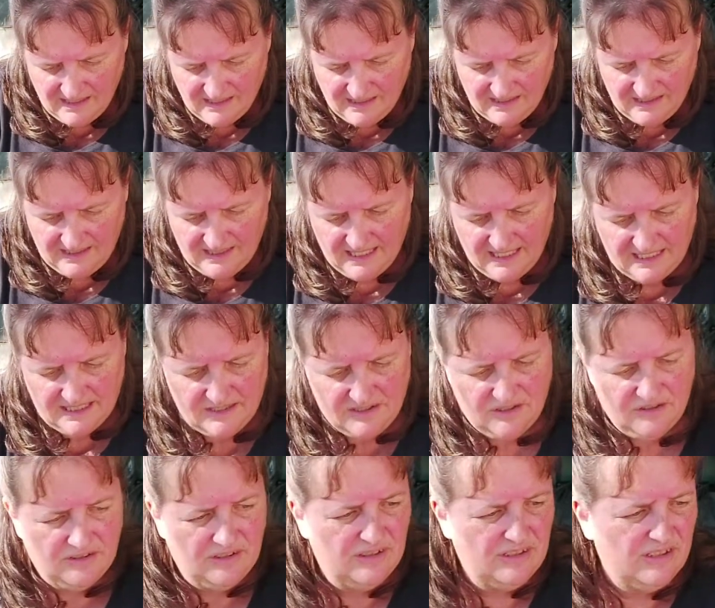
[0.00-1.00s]
Yes,
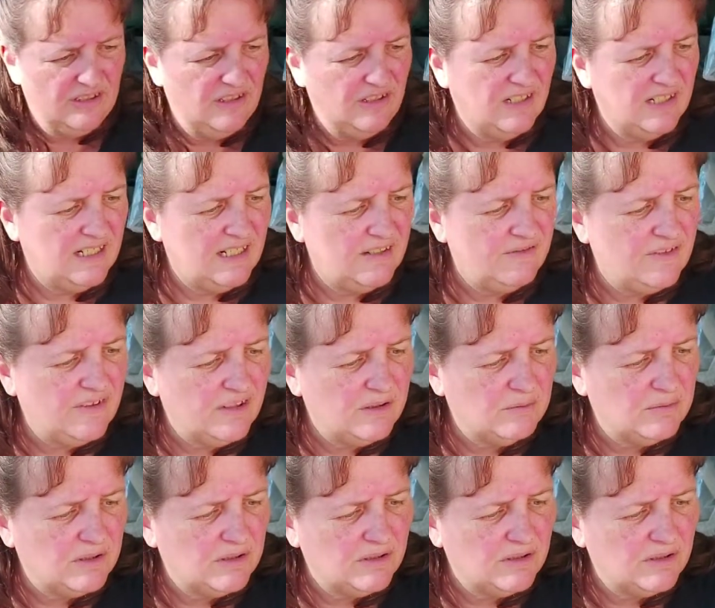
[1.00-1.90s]
Jonathan, you can have some.